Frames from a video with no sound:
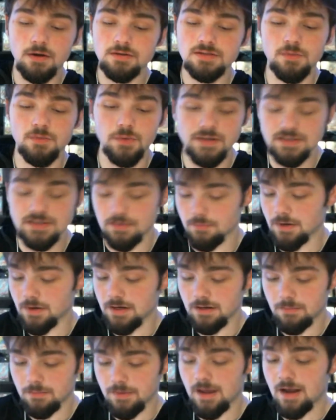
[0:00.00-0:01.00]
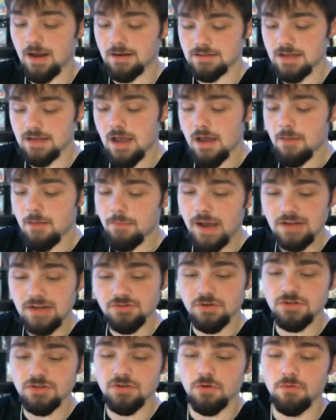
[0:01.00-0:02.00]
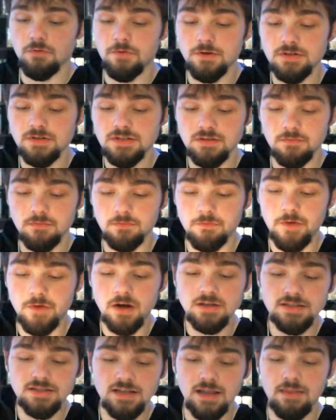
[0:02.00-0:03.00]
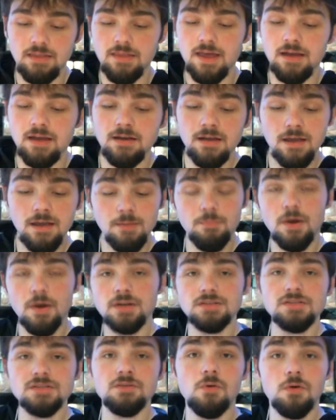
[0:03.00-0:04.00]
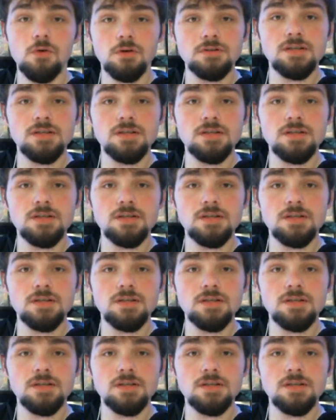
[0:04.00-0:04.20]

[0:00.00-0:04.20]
It's a waste of money to be honest. Patruso reverse reverse and then boss's orders